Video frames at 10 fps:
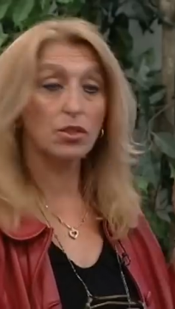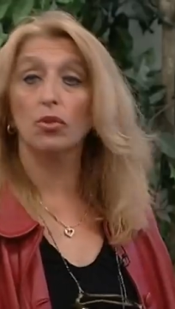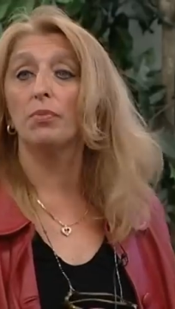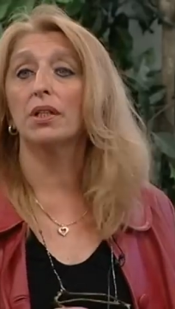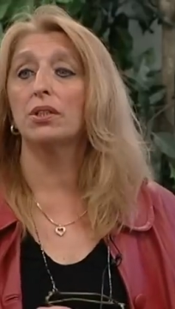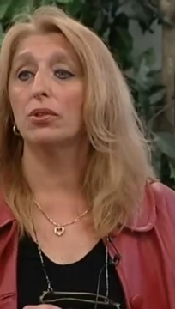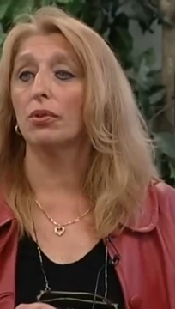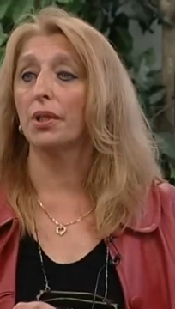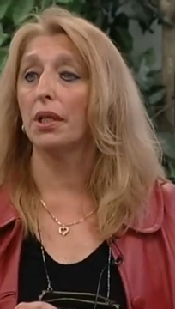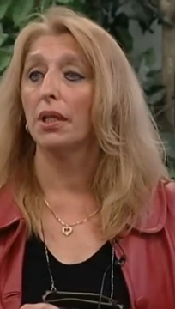could be a
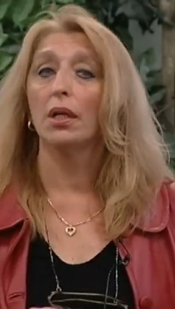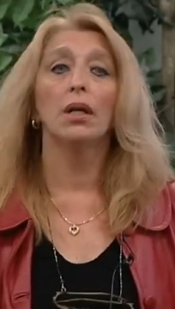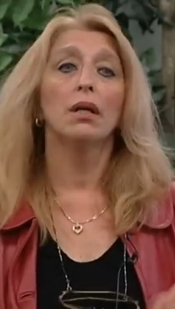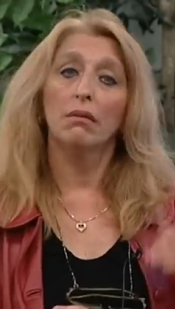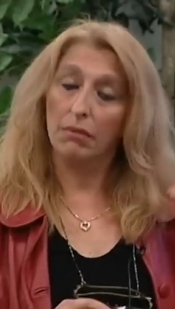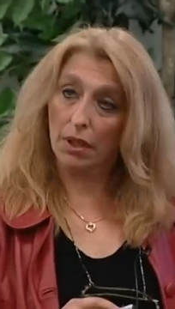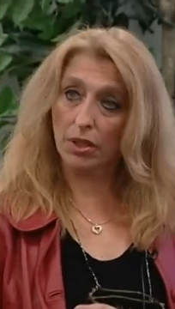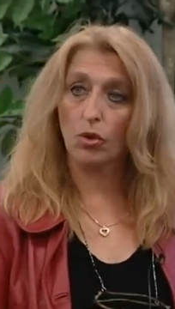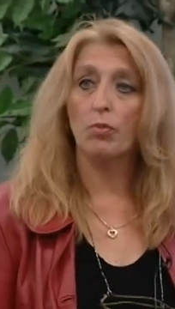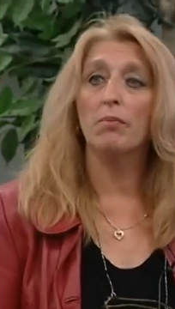theory,
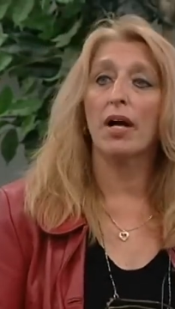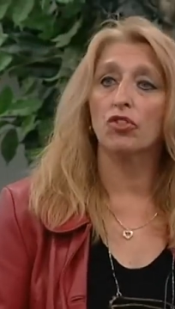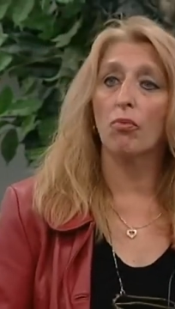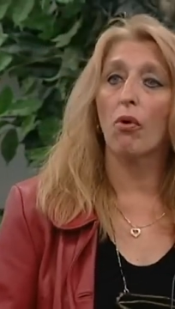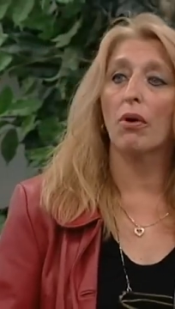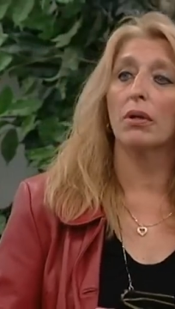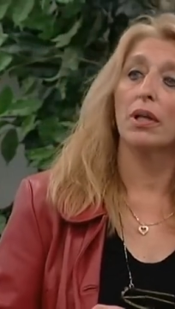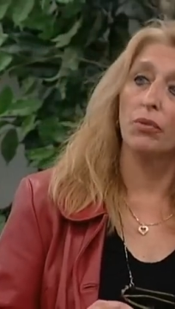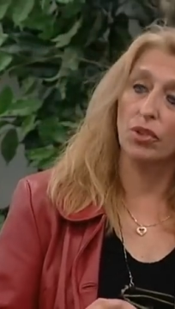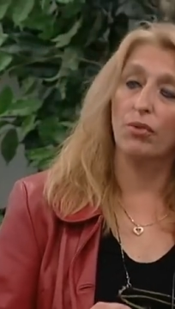it could be much more,
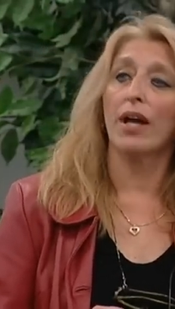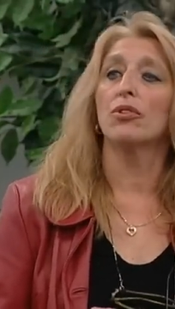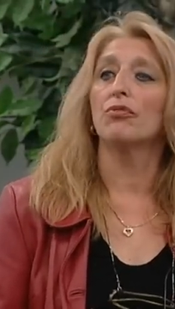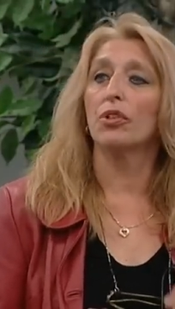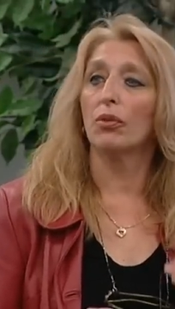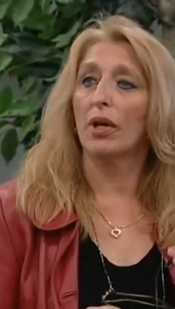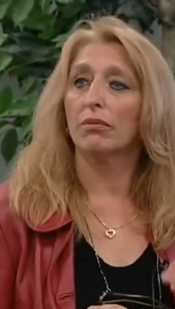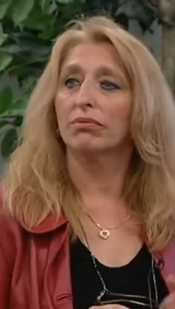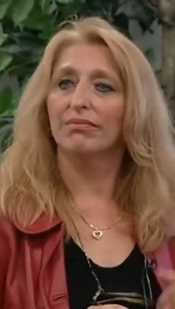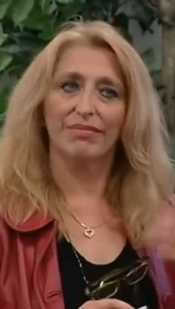and we're trying to figure out
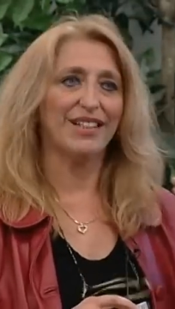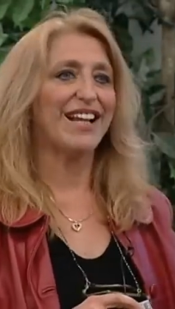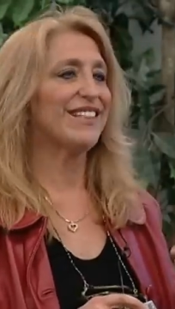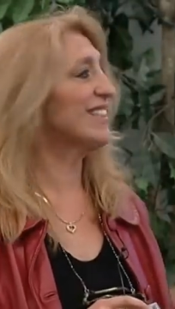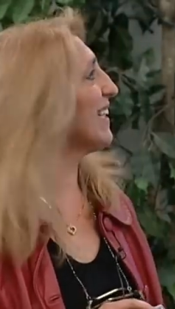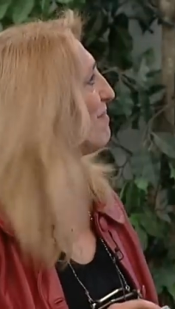and understand